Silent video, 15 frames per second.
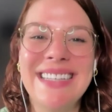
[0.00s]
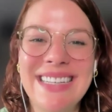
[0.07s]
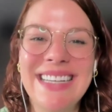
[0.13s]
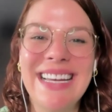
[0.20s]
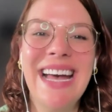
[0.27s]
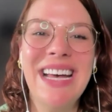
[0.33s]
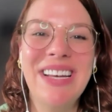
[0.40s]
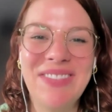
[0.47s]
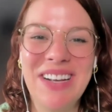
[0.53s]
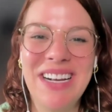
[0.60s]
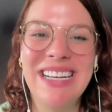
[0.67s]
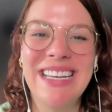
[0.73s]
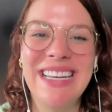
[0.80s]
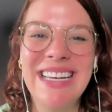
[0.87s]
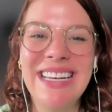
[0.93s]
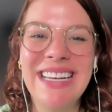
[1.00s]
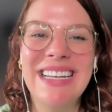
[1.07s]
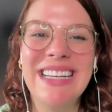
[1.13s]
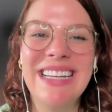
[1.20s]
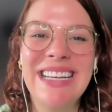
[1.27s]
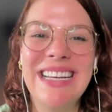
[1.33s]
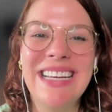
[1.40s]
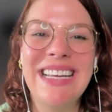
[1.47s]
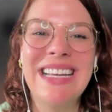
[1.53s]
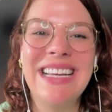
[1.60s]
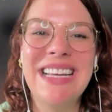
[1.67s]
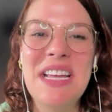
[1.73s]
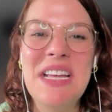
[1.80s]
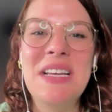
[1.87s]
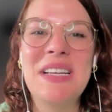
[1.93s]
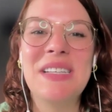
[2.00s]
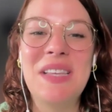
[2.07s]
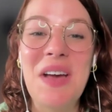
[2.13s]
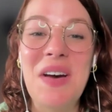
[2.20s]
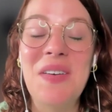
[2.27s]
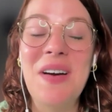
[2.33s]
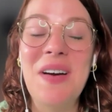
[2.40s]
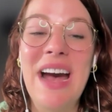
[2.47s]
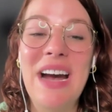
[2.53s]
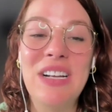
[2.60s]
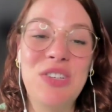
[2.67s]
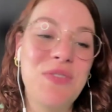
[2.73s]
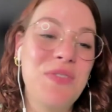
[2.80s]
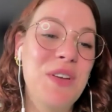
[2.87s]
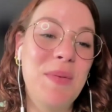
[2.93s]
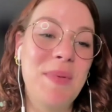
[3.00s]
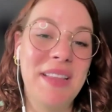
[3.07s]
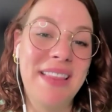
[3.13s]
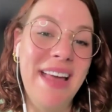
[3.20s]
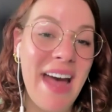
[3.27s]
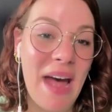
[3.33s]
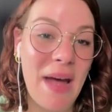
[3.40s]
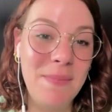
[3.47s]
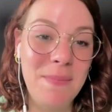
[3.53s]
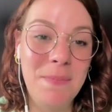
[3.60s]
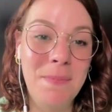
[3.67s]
Yeah, very good. So, how do you feel about that?